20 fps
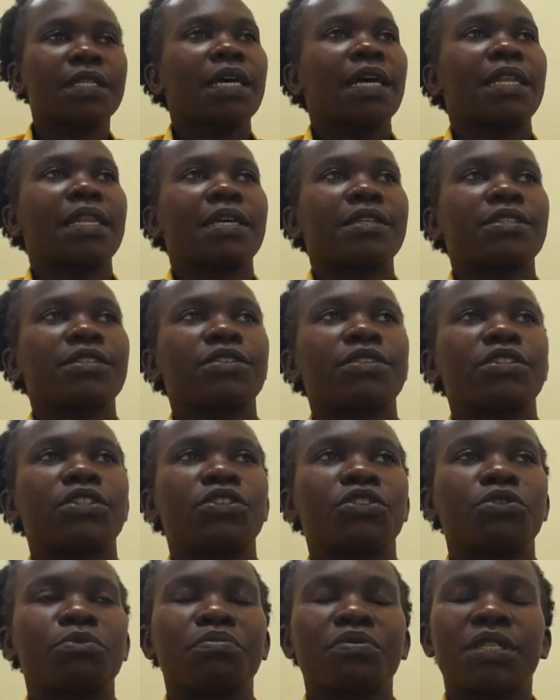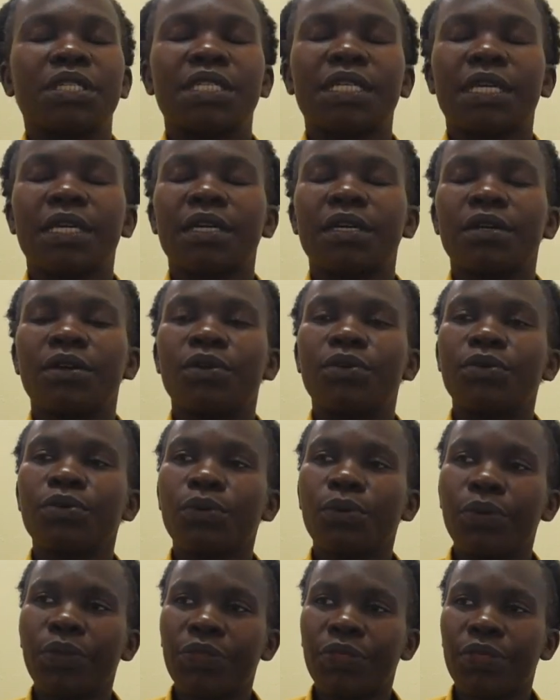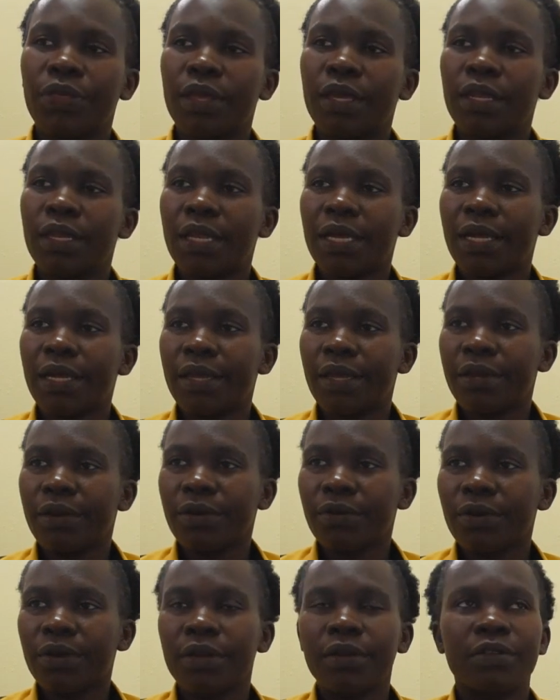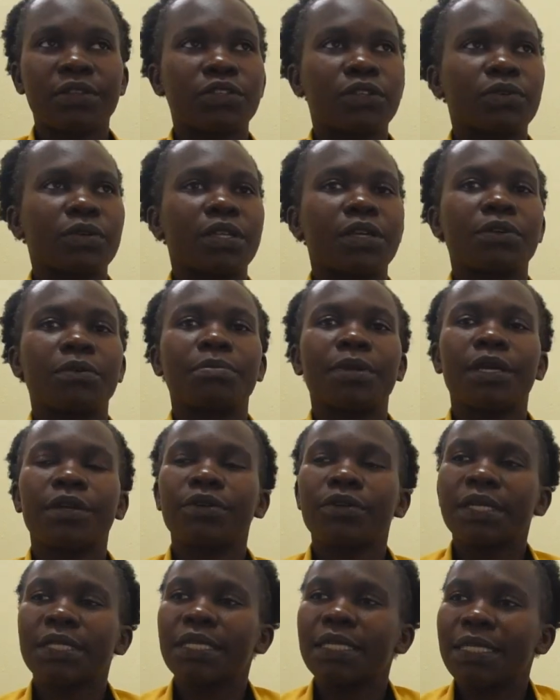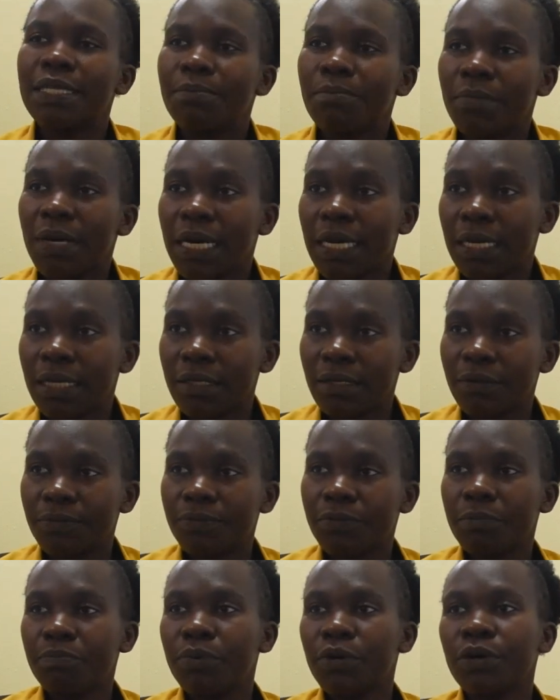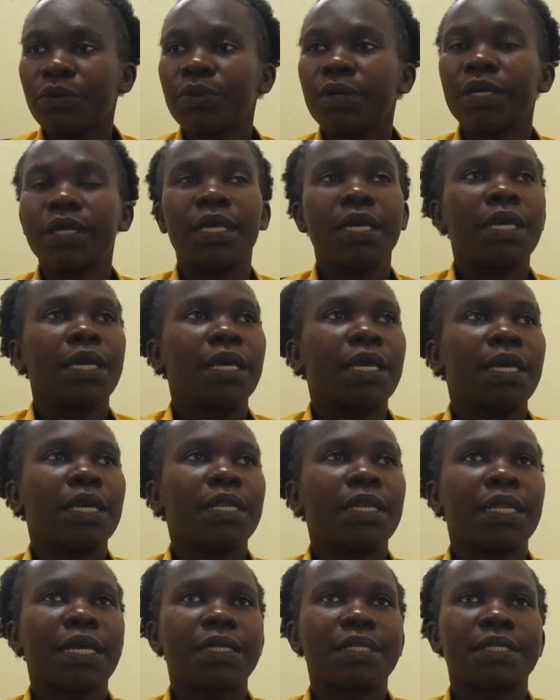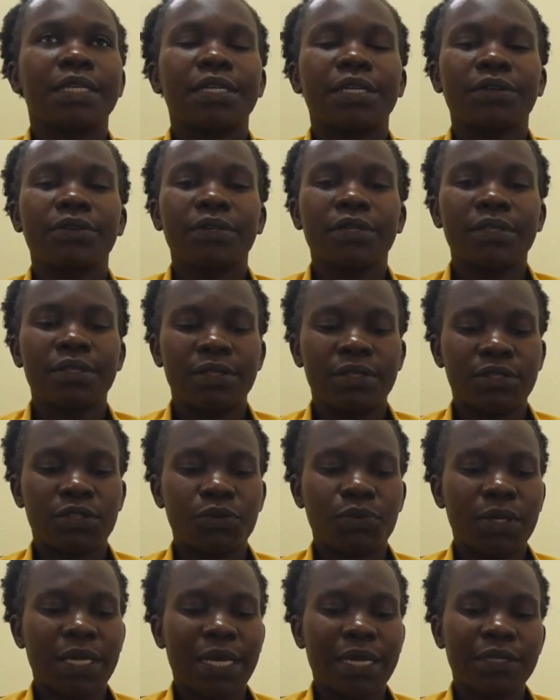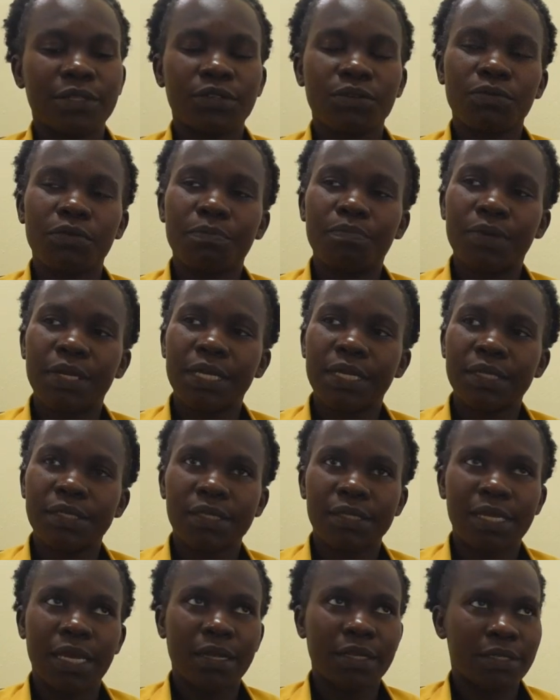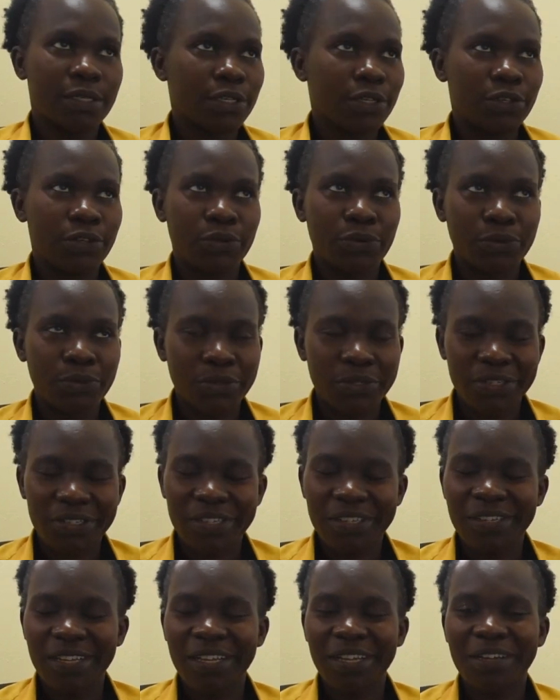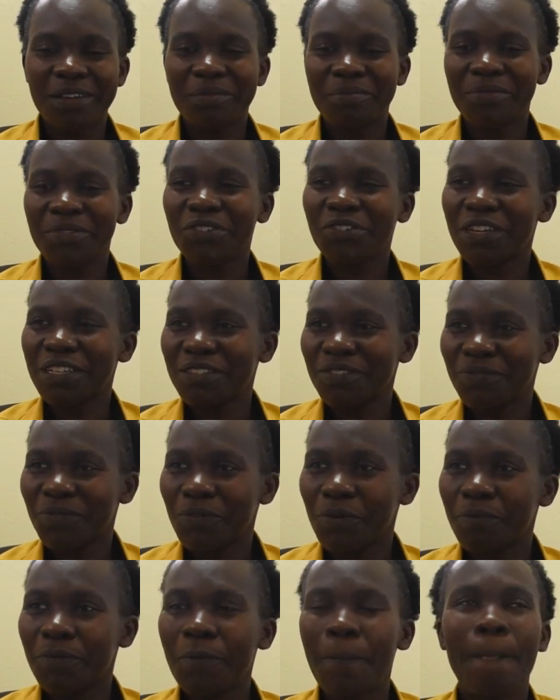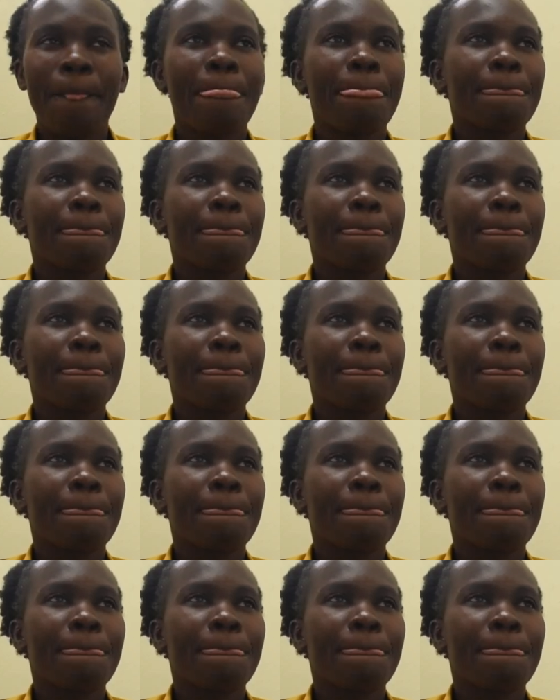and as such you project growth in that area, so there will be a greater demand for power in that area. So we had to replace that huge transformer